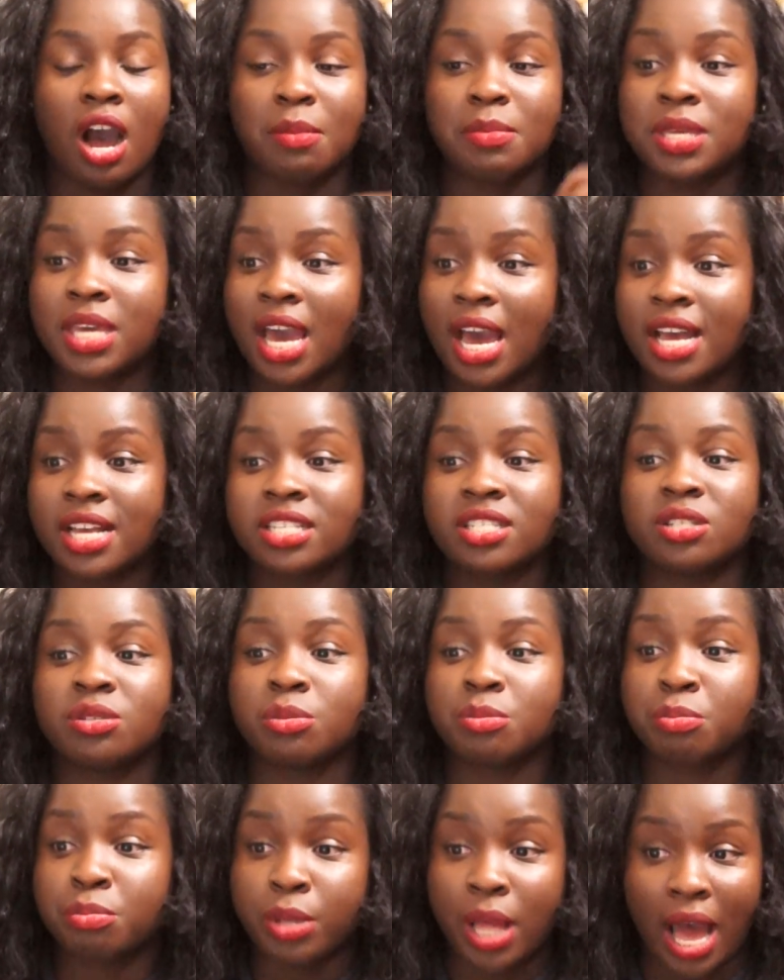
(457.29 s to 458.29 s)
Yes,
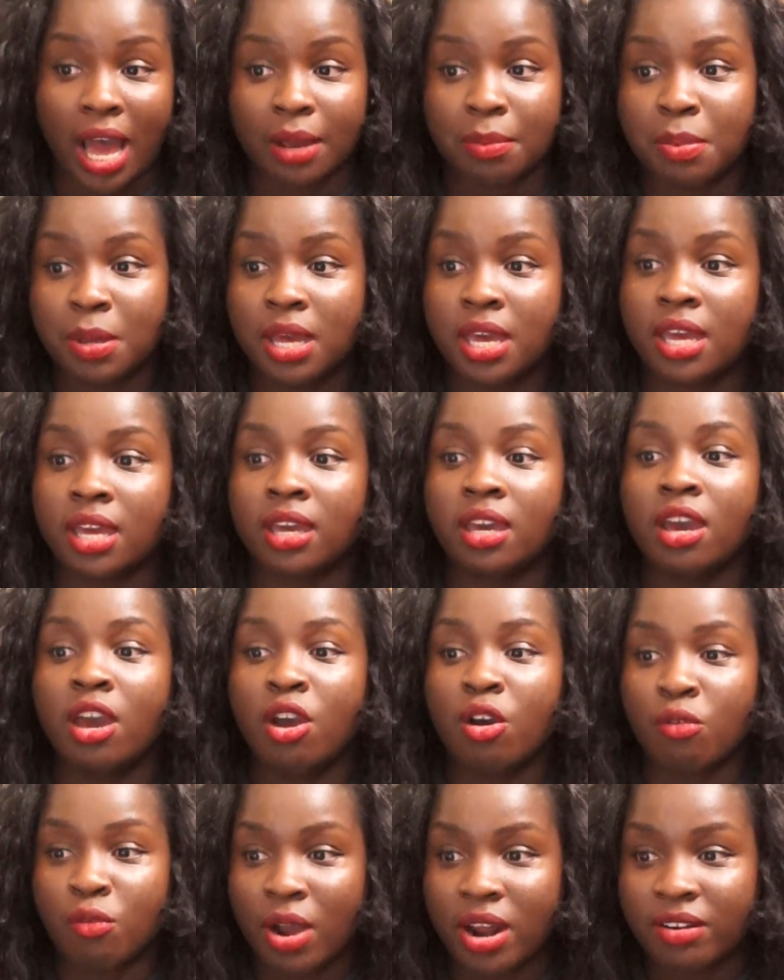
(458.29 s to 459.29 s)
Blackpink,
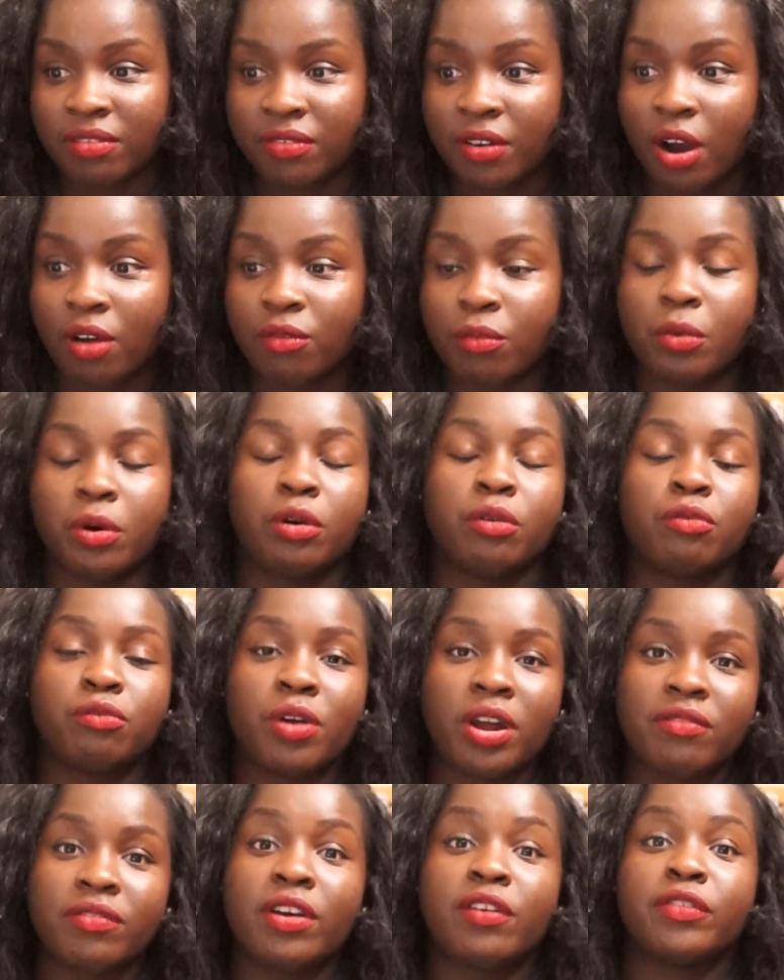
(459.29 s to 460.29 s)
Red Velvet, well,
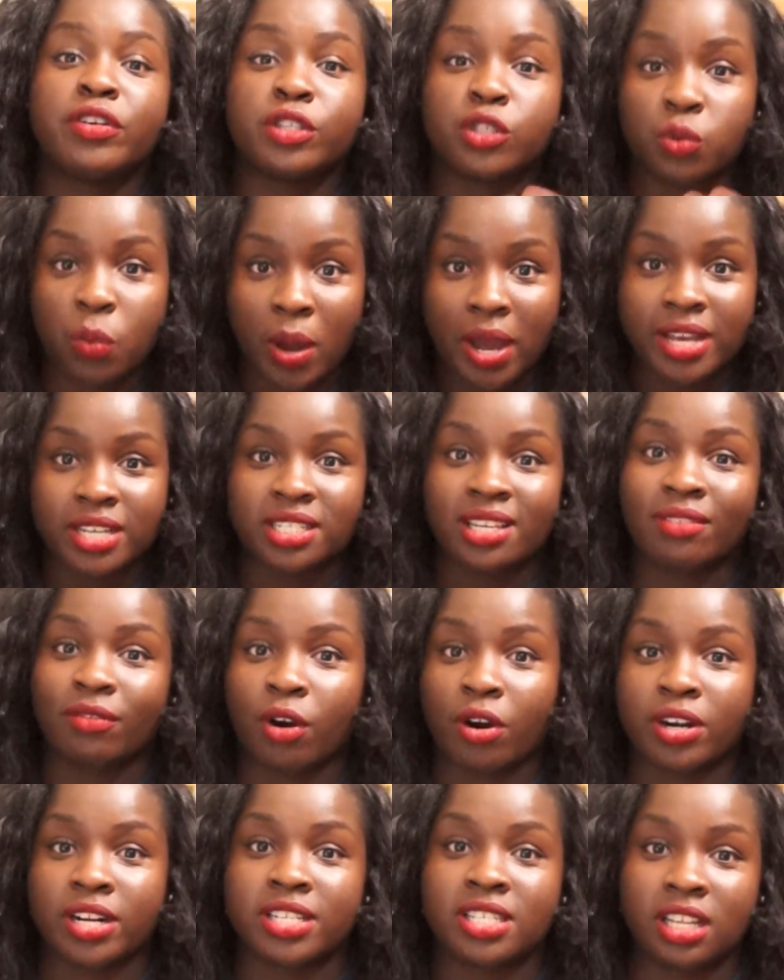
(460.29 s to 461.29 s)
Red Velvet and Twice have
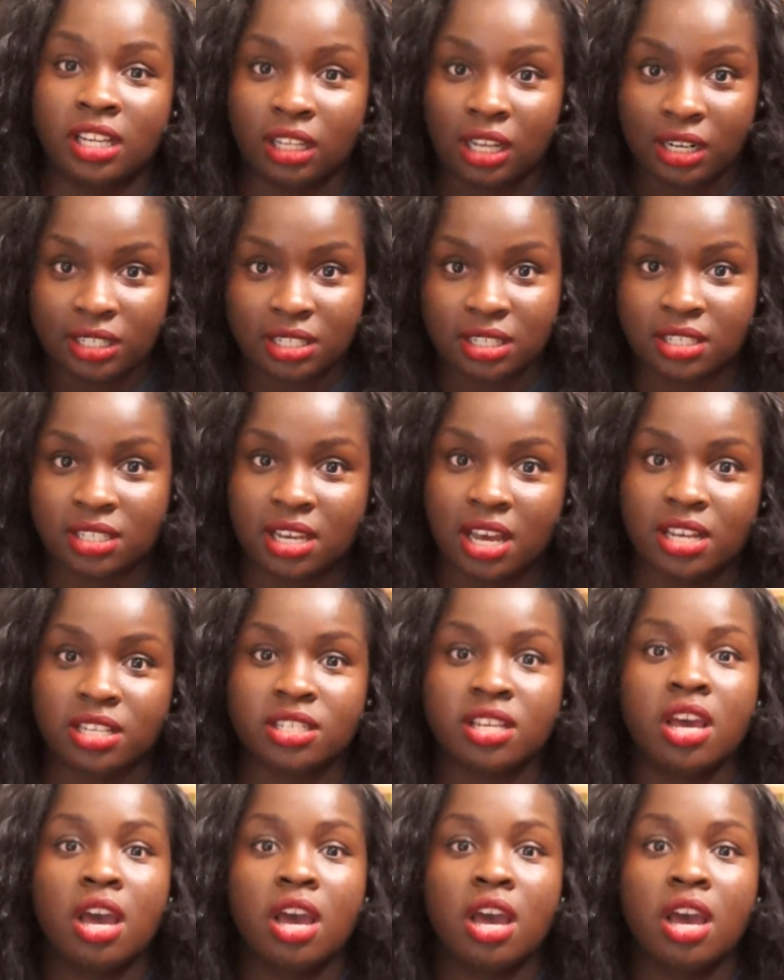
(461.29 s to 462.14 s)
already seen a lot of success.